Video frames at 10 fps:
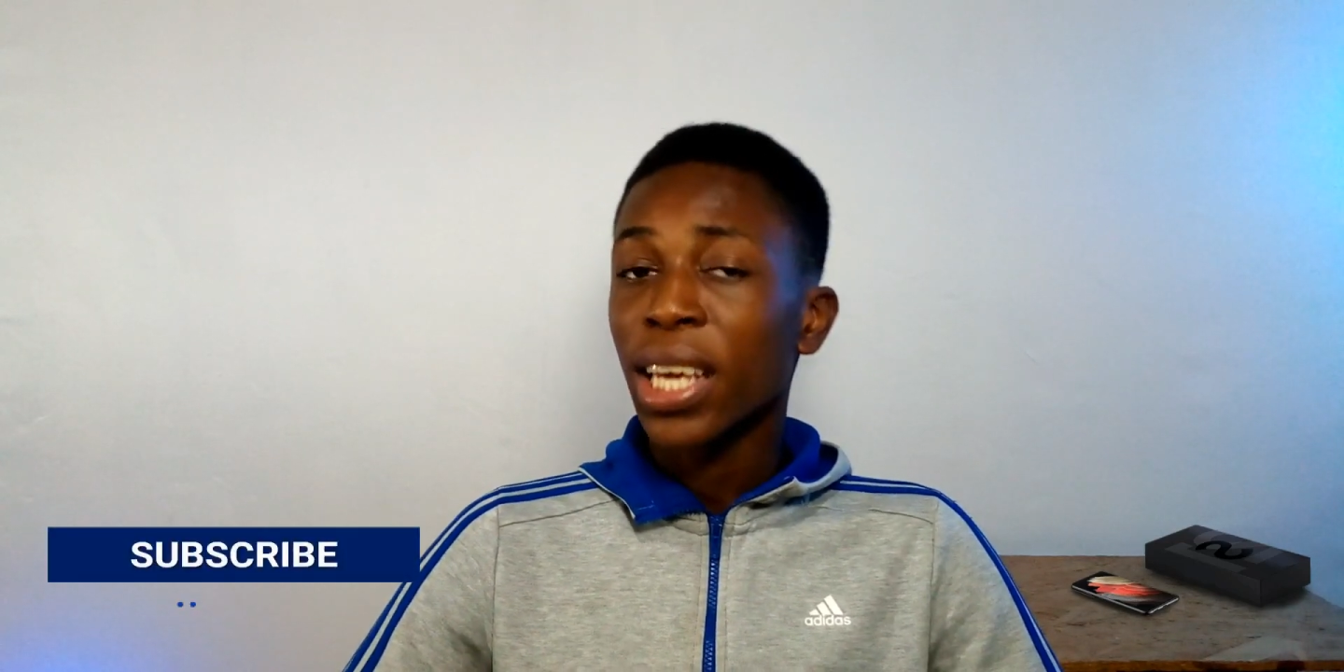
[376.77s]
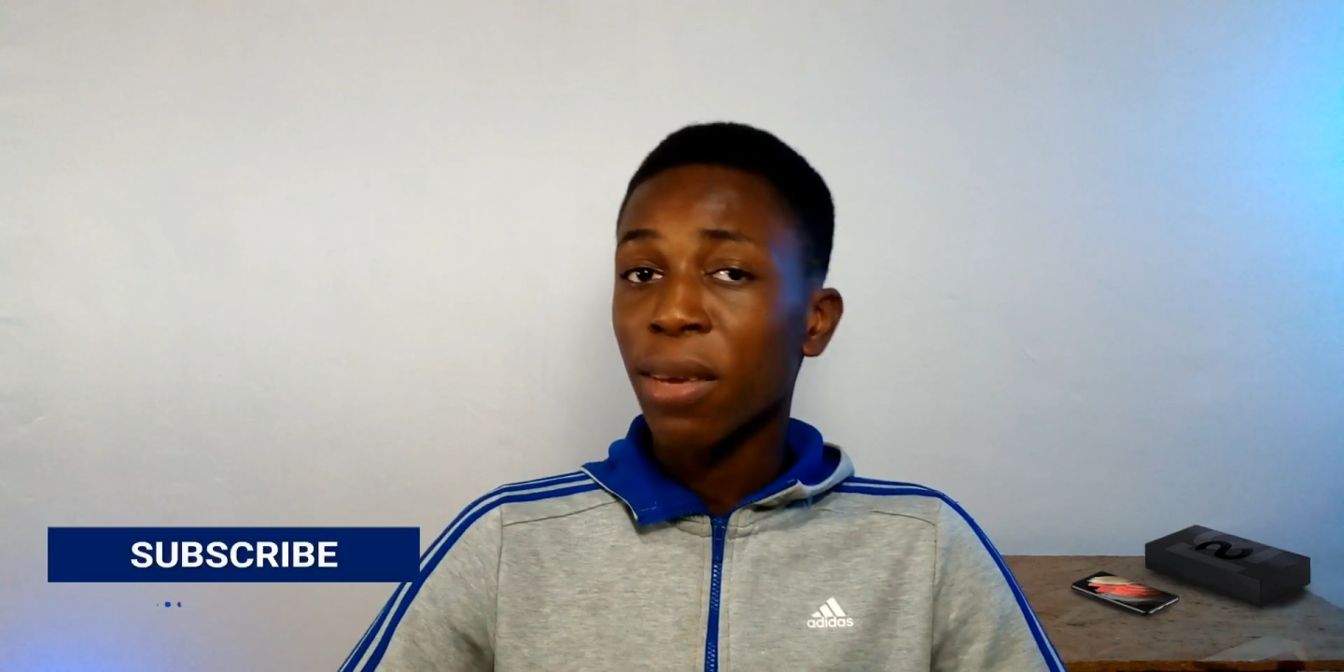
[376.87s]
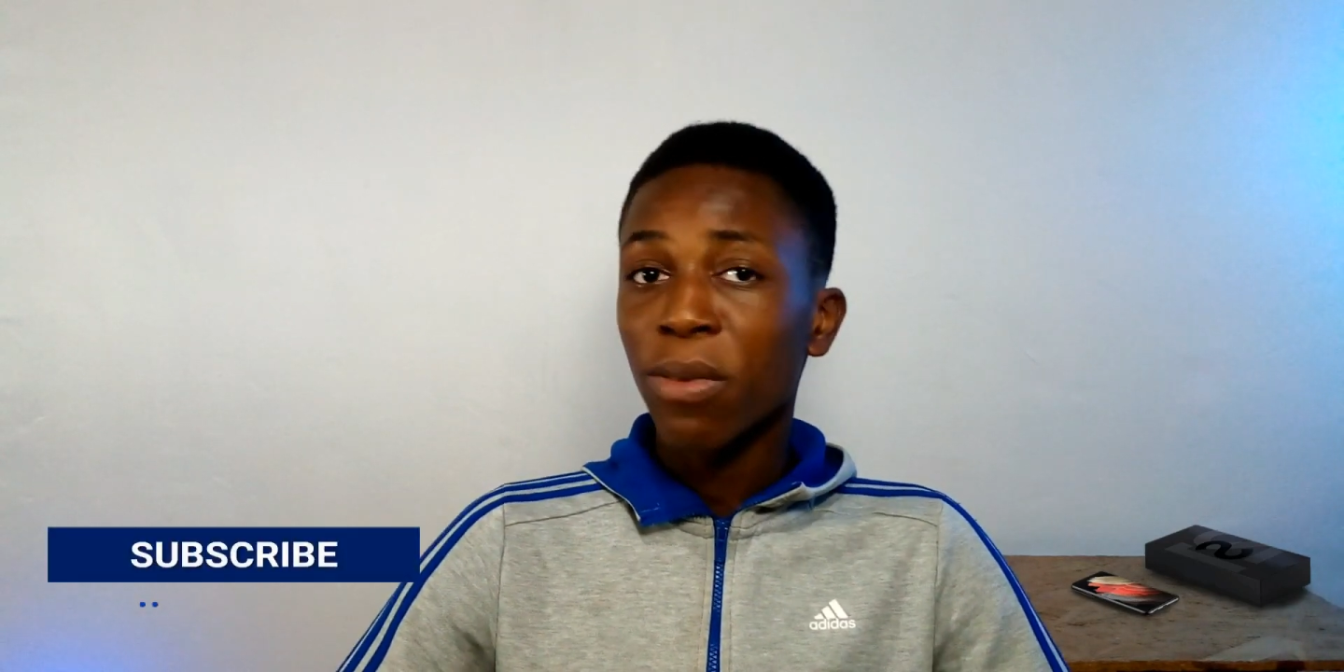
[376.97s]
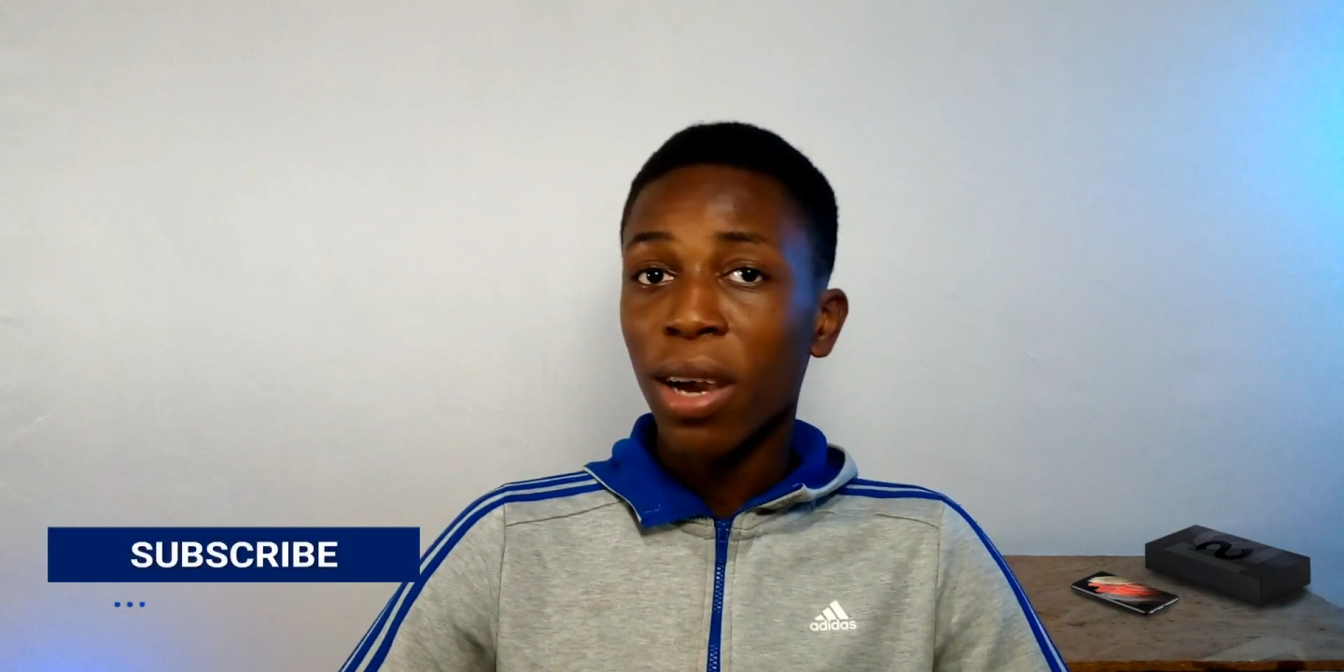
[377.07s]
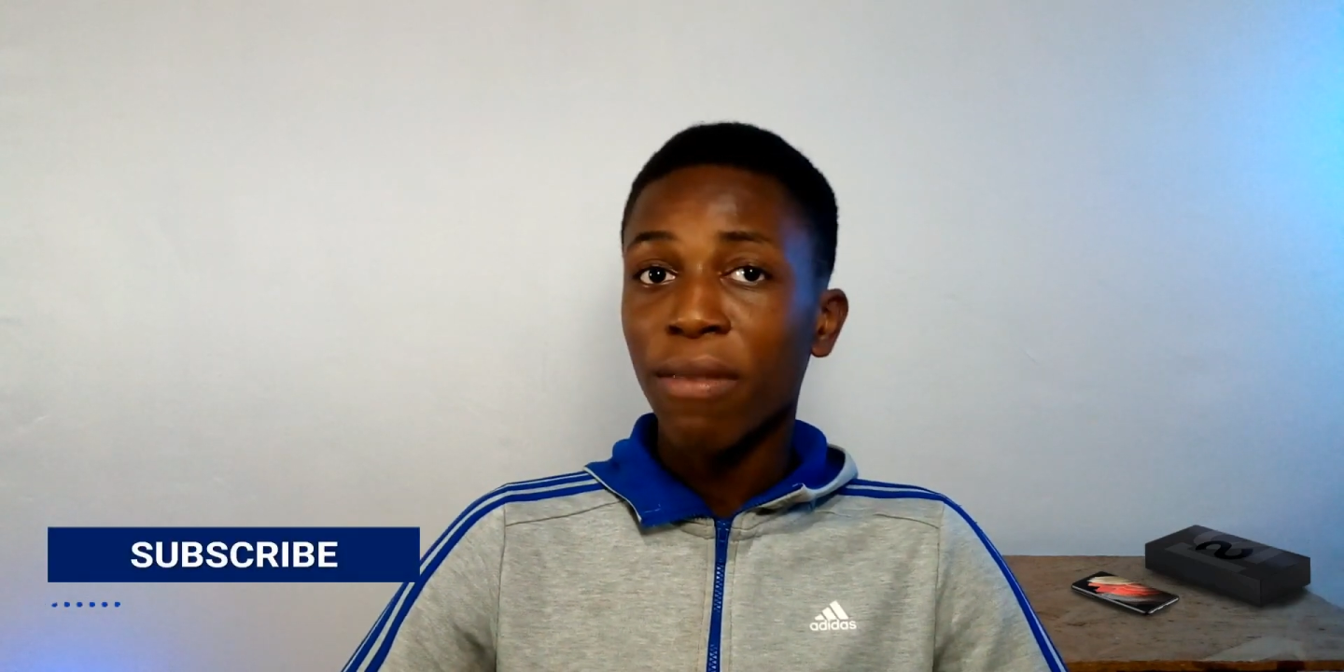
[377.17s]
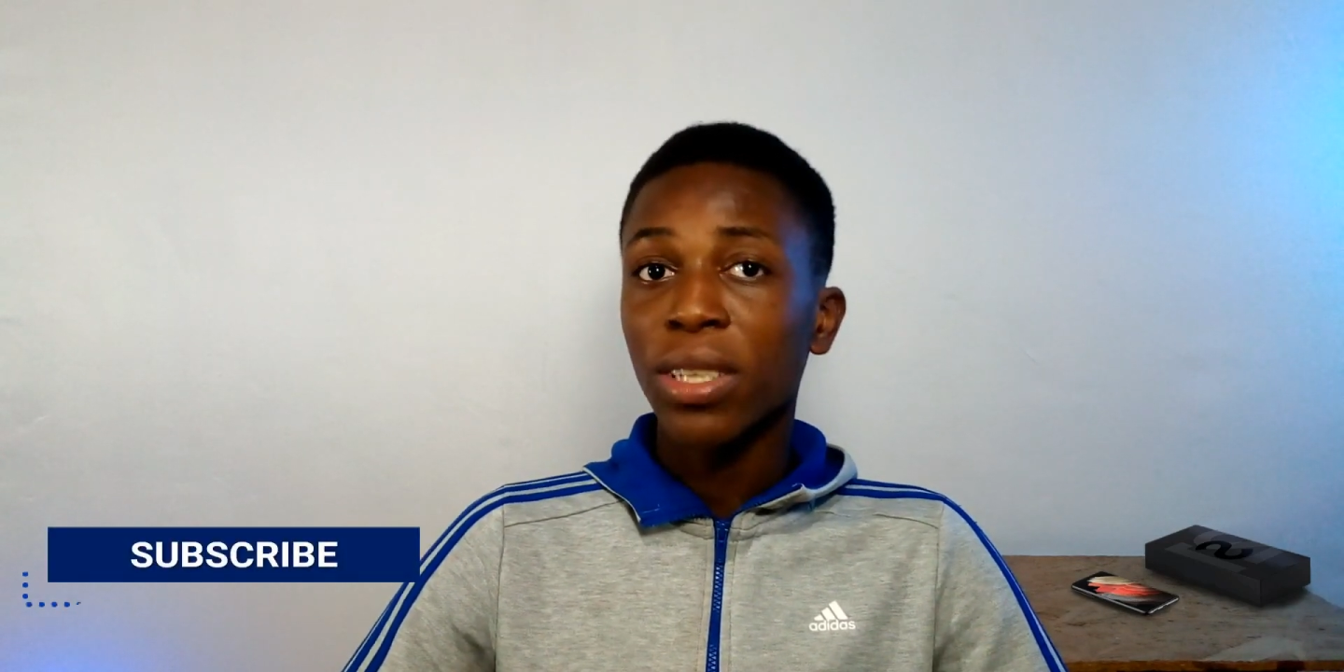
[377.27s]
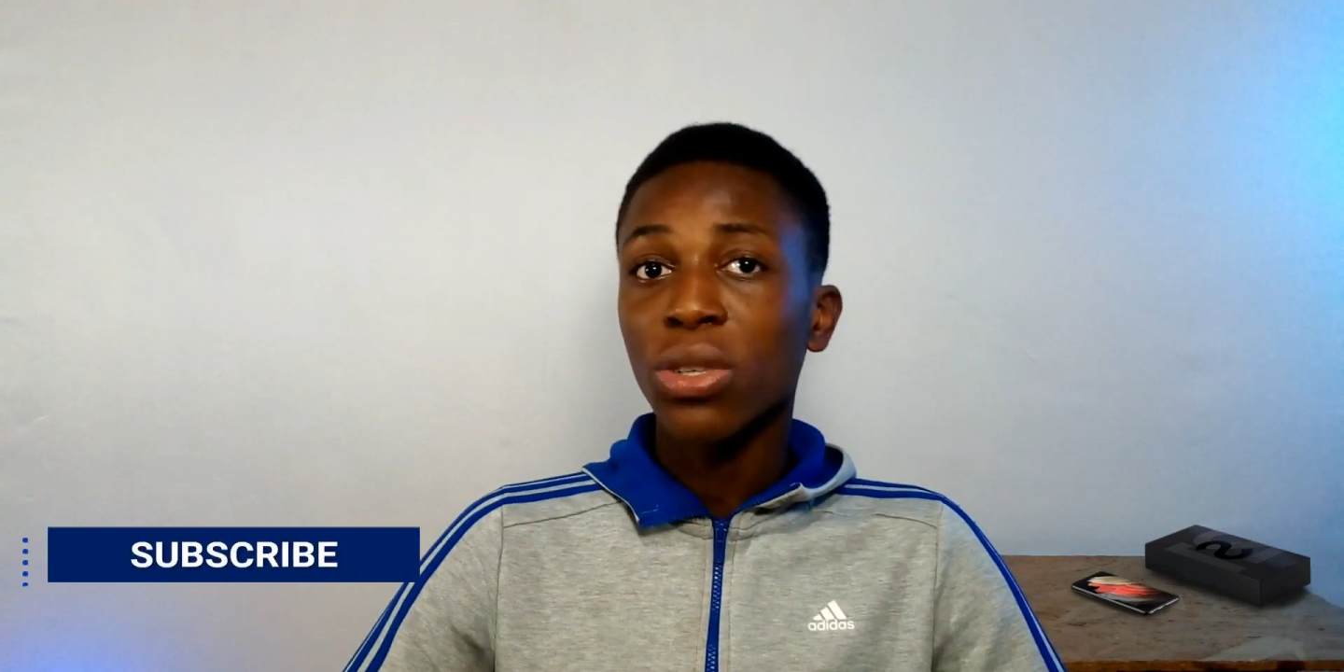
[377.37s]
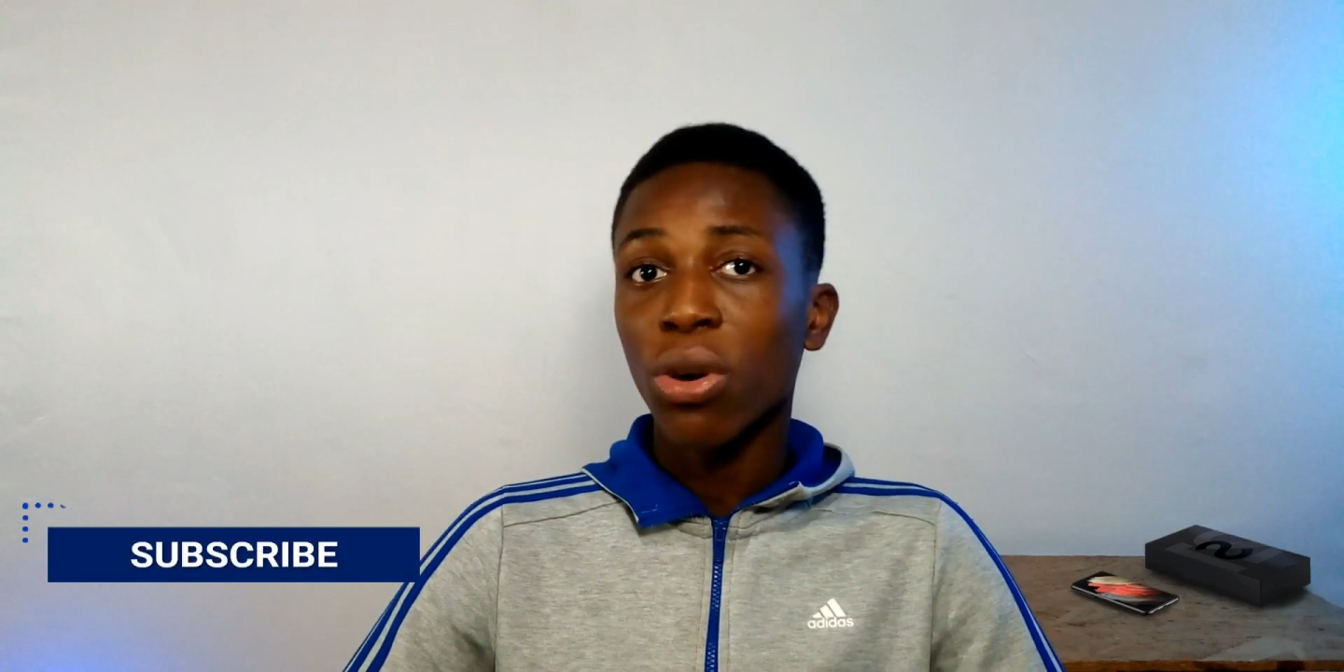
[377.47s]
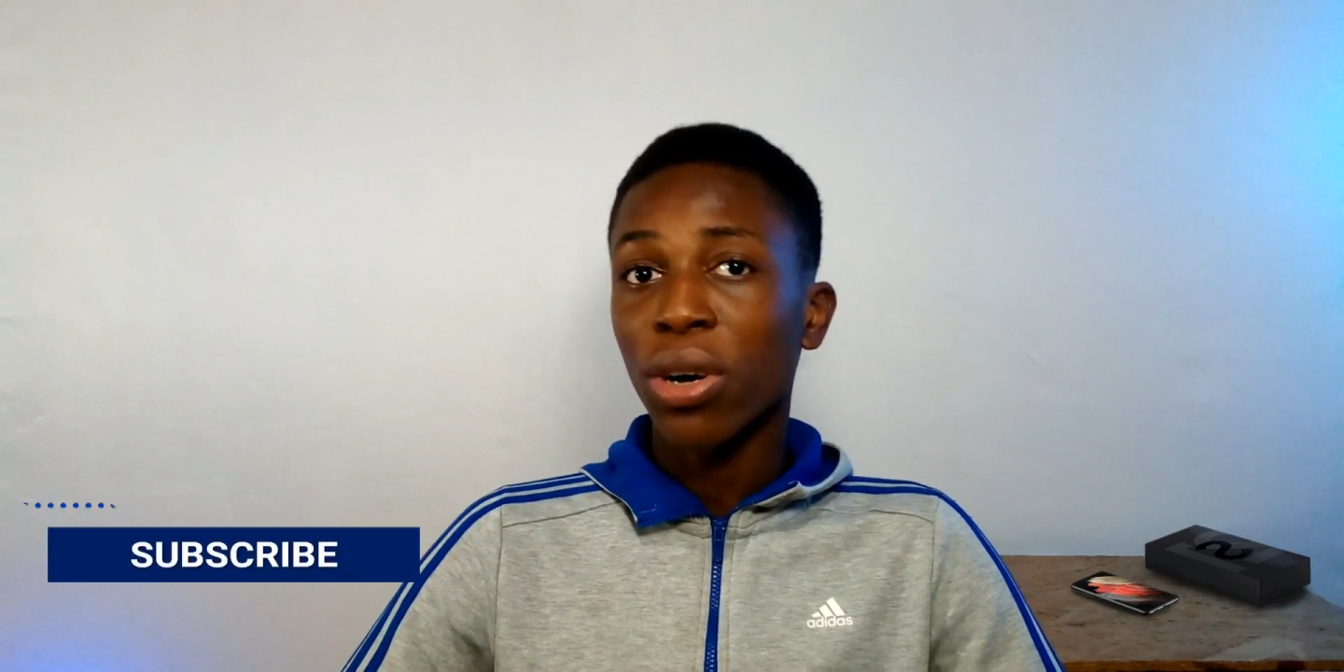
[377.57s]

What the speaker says: if you haven't